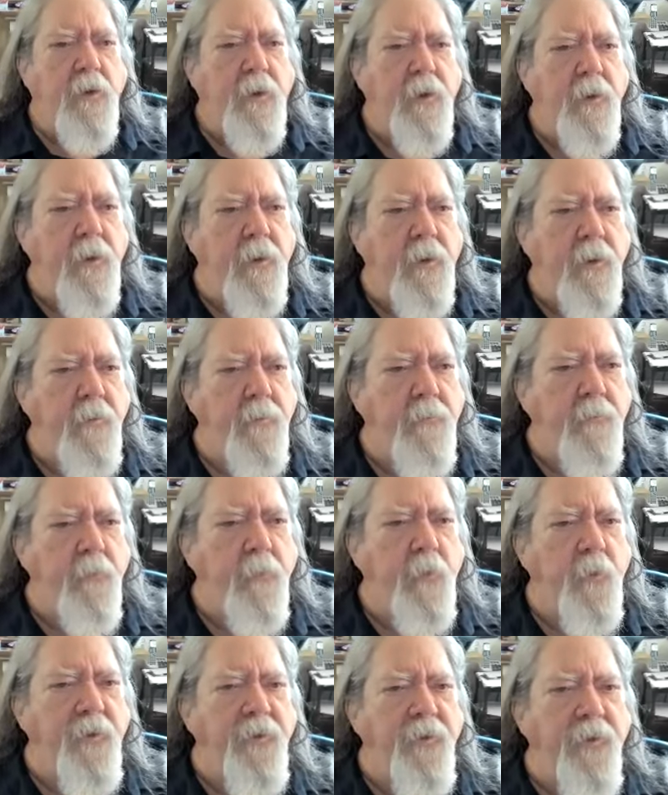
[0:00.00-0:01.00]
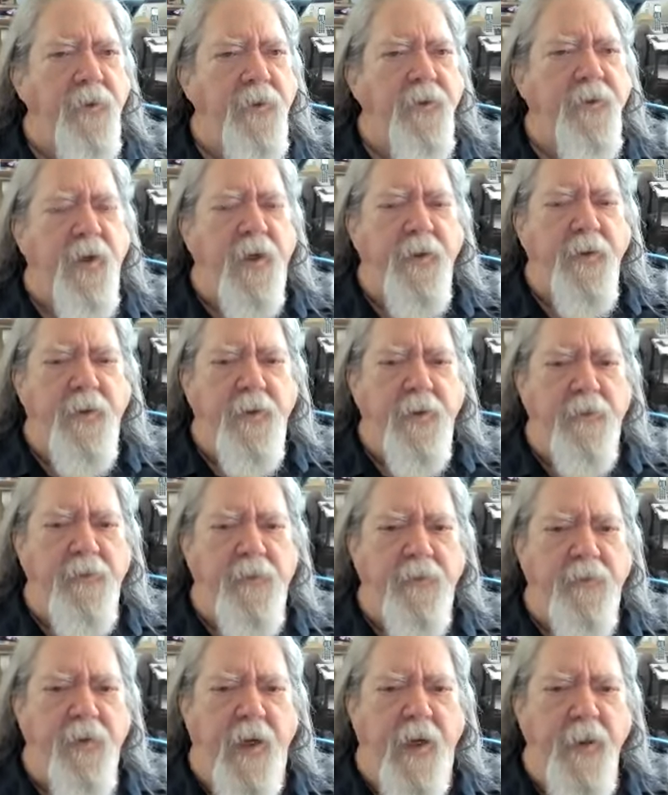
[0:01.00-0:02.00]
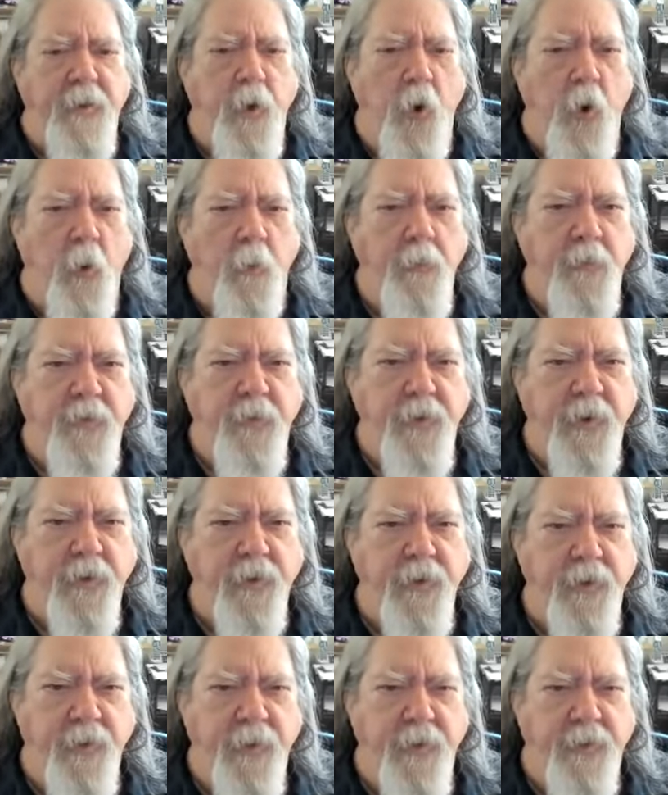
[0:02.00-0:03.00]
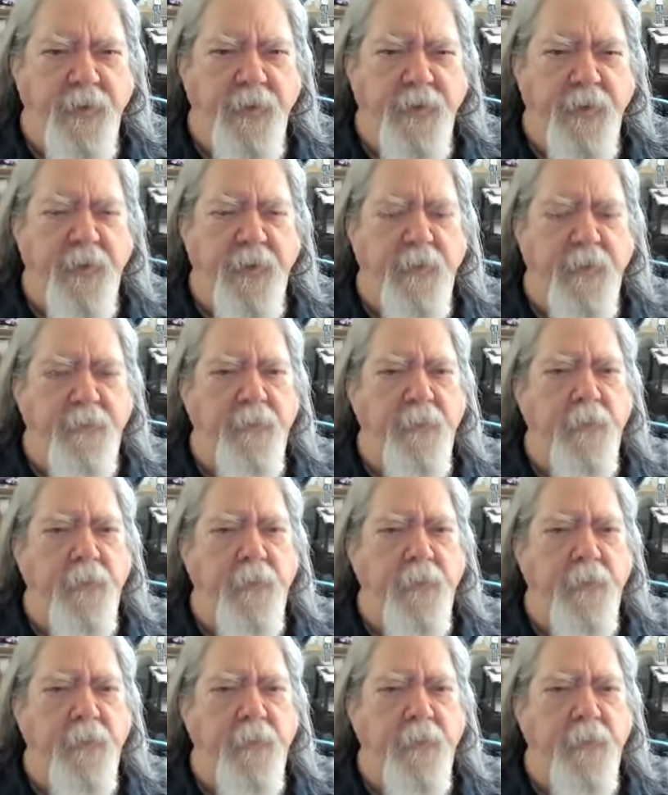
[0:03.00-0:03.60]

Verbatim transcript: um, with this idea of divine homesickness.